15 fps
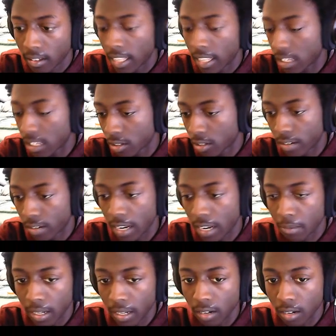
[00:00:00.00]
That's a green,
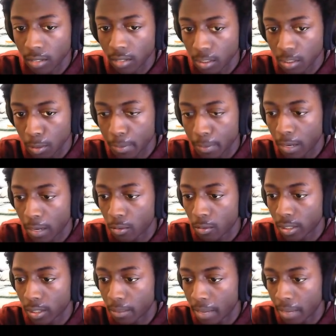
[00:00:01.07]
but you know you're supposed to pink
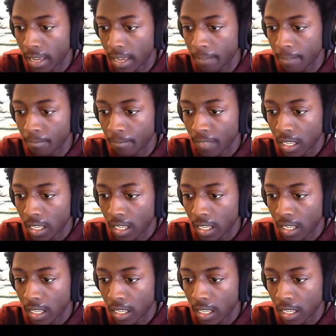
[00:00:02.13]
ward the pit.